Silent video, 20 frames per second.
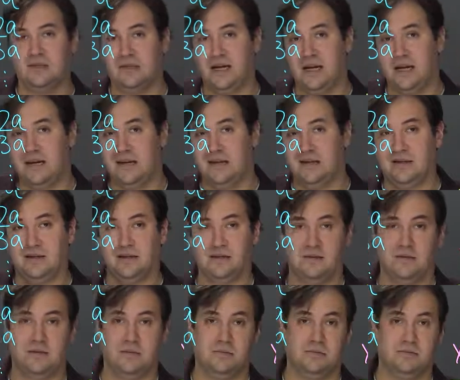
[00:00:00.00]
Take
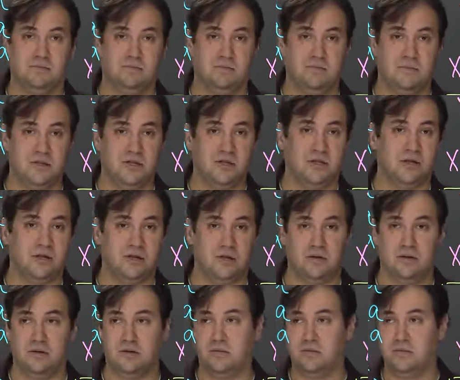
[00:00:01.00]
a
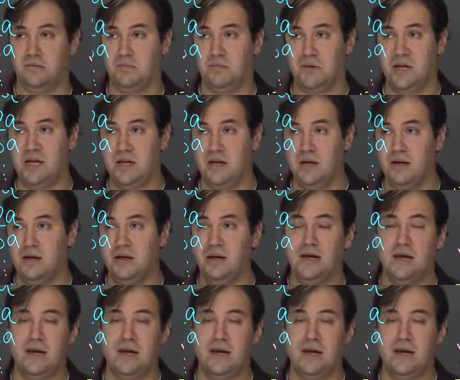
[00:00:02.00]
certain p